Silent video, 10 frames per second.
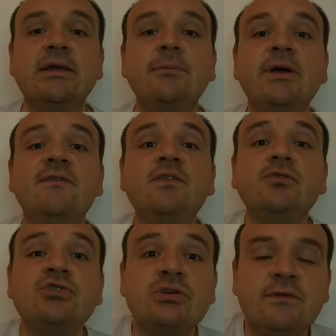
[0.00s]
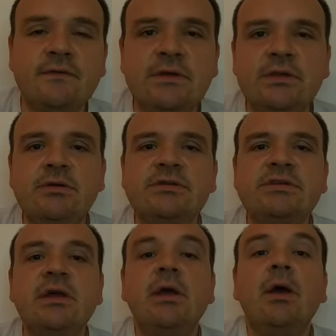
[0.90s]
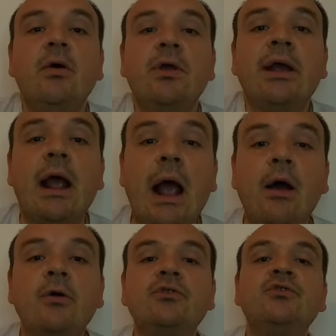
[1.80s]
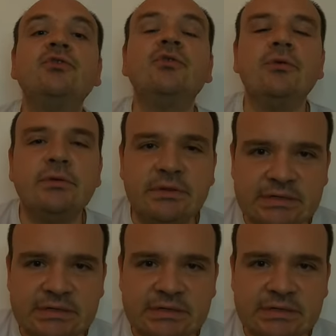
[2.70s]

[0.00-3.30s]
in my future videos on how to